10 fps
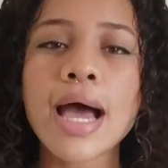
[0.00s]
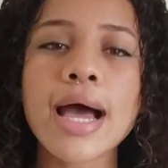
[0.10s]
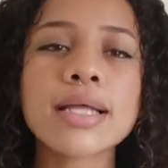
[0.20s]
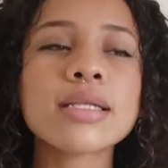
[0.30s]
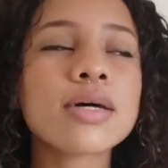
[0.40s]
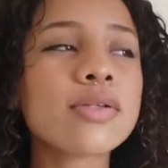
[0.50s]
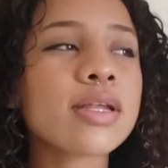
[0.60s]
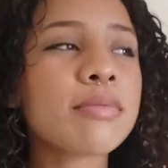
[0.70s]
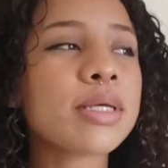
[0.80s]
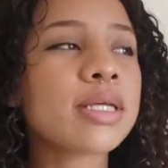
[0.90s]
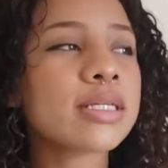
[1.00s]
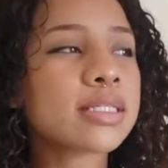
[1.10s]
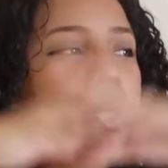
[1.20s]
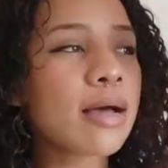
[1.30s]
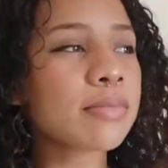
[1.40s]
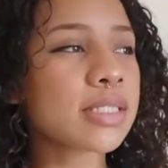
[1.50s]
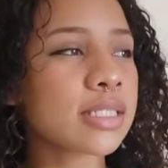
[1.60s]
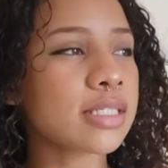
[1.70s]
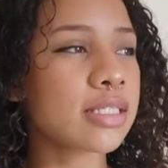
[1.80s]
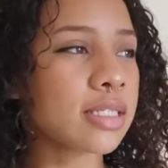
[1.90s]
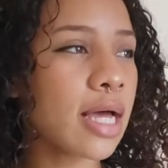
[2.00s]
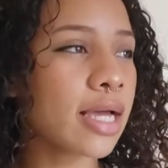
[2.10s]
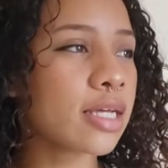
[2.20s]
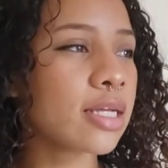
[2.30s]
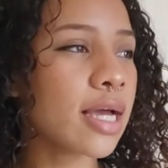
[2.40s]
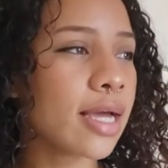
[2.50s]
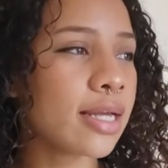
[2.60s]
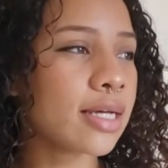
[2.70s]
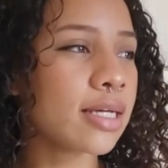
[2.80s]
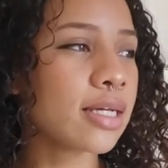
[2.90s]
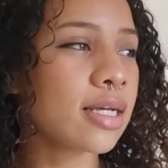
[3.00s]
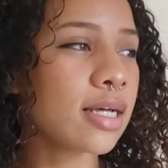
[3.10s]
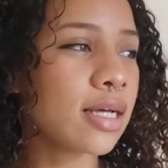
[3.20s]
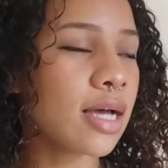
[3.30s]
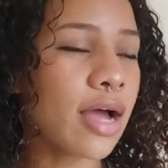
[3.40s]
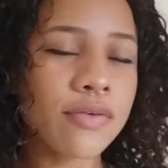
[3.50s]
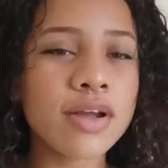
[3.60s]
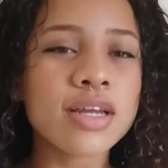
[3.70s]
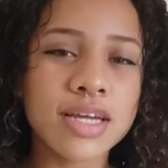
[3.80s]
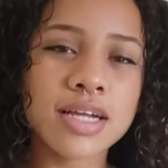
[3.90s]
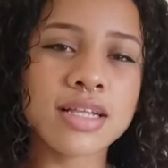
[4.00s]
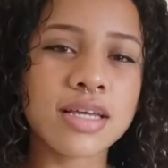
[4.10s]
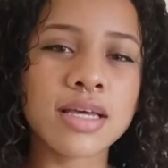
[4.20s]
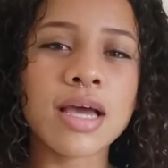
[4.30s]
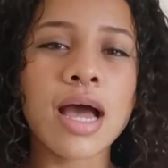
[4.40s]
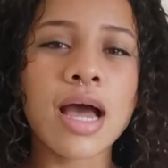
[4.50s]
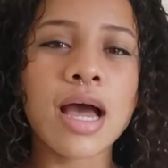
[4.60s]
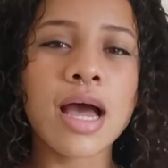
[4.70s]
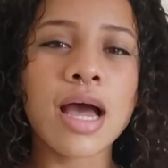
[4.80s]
And now that I'm in exam season, I could kind of, ironically, have more